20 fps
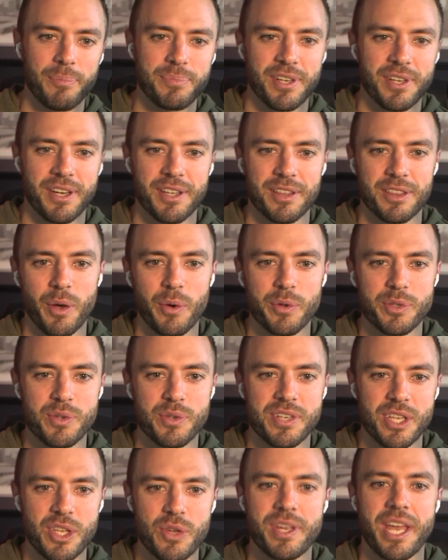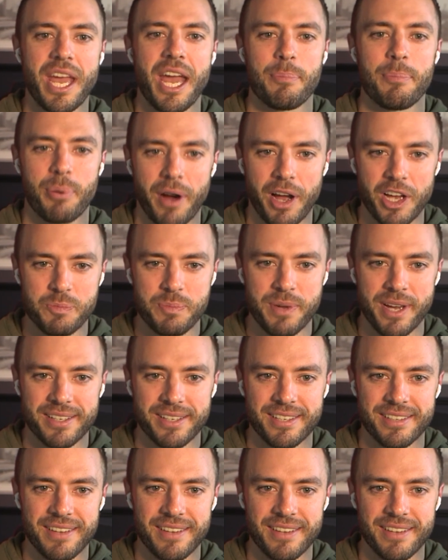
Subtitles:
to those who say you can't prospect